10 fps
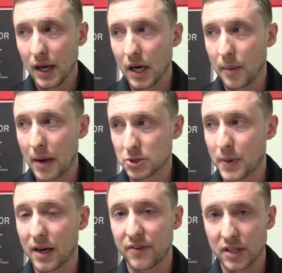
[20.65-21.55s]
Um, I was
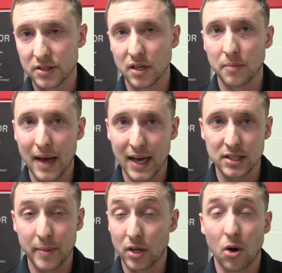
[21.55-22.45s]
proud of Hunter and
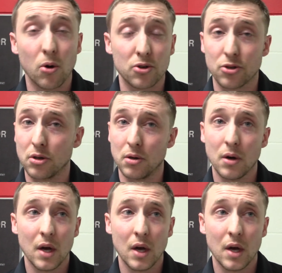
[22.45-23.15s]
Max. I mean, the whole crew.